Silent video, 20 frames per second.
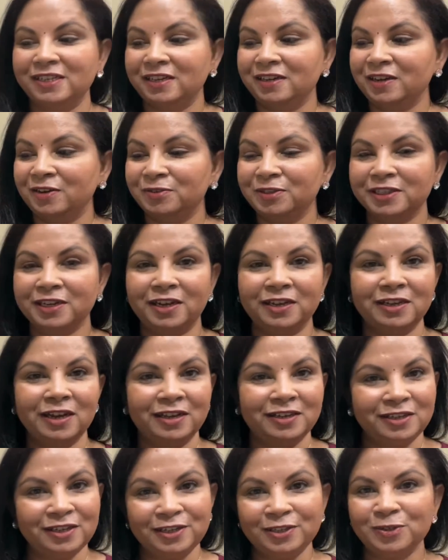And I was like, I
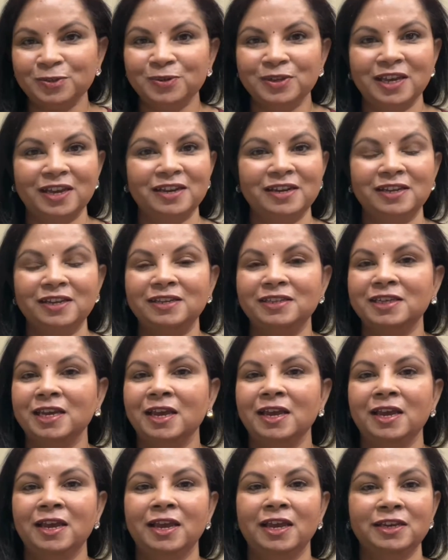need to get it
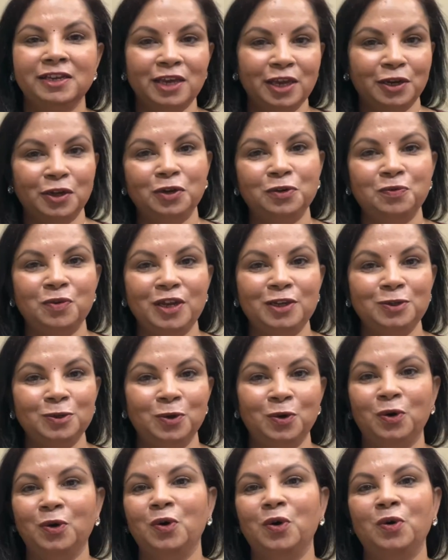and cannot wait to
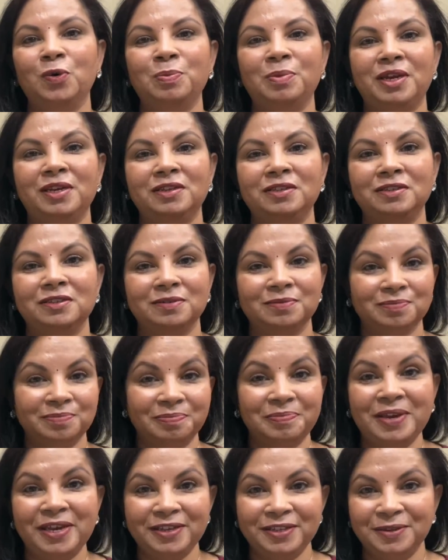go home and
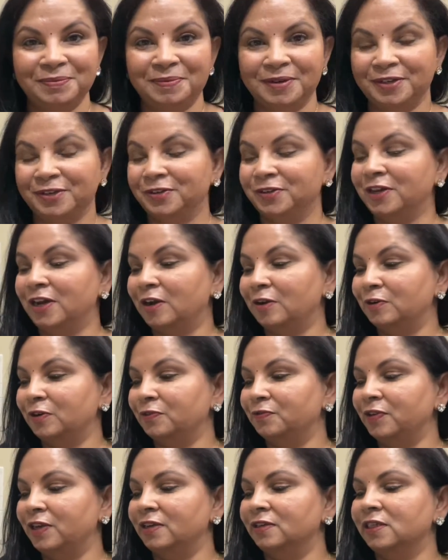make the pakoda out
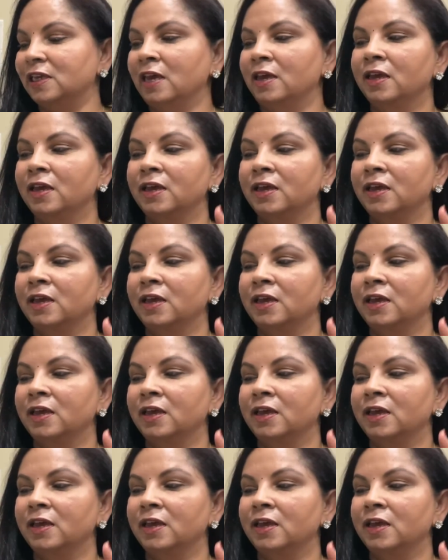of it.